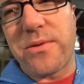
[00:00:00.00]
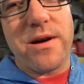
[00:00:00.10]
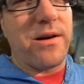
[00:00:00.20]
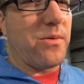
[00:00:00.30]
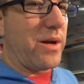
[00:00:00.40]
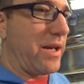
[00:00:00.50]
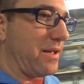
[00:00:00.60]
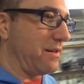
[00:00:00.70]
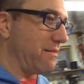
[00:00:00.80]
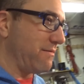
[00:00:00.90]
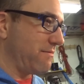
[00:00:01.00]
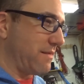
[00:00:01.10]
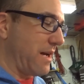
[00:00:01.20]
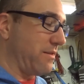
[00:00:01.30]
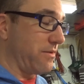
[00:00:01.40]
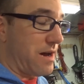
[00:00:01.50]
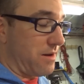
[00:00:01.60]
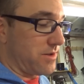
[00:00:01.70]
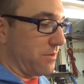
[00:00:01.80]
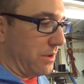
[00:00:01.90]
wrong way and I don't know
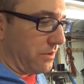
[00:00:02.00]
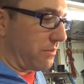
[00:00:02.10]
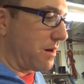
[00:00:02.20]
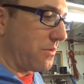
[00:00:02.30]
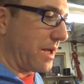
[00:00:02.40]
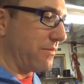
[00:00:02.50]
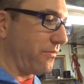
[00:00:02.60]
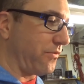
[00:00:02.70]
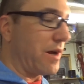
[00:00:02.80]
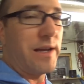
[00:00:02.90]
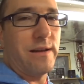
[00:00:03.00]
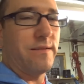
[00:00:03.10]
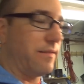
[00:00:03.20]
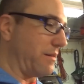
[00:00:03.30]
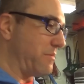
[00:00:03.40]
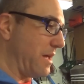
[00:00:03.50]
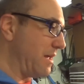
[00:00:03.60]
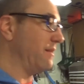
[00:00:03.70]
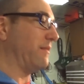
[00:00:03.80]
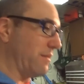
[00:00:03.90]
how she went the wrong way and front end some
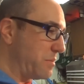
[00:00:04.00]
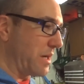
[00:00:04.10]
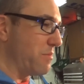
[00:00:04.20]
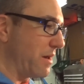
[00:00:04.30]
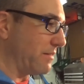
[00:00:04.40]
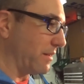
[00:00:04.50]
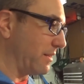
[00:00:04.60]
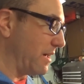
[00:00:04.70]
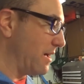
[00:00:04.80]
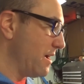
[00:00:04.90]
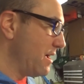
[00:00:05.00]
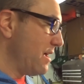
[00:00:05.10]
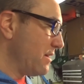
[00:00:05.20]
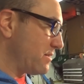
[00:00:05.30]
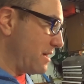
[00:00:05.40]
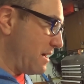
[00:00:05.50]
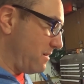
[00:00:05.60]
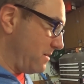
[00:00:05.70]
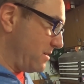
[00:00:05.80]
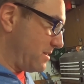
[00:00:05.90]
hit somebody basically. So
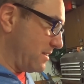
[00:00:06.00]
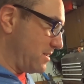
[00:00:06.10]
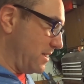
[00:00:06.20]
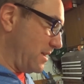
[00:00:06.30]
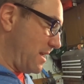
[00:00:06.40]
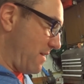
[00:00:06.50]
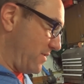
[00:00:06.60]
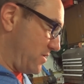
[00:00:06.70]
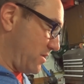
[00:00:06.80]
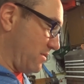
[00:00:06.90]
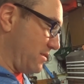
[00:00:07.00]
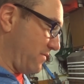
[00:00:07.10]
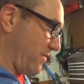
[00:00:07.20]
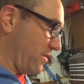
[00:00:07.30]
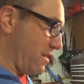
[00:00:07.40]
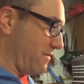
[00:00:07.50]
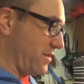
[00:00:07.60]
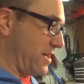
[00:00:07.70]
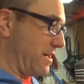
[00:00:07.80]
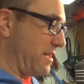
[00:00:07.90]
now since she didn't have insurance full
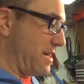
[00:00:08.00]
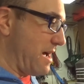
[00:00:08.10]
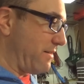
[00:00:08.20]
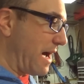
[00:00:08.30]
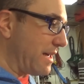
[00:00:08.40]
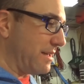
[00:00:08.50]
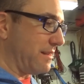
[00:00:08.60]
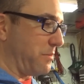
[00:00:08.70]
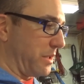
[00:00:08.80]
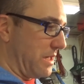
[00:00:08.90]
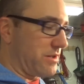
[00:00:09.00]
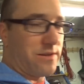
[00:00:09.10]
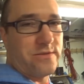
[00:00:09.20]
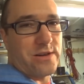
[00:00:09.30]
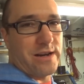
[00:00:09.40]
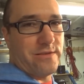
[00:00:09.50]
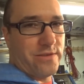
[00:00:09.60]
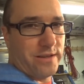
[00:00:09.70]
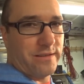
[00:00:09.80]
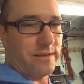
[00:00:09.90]
coverage on it, now I get the pleasure of trying to
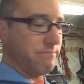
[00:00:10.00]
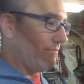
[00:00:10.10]
fix it.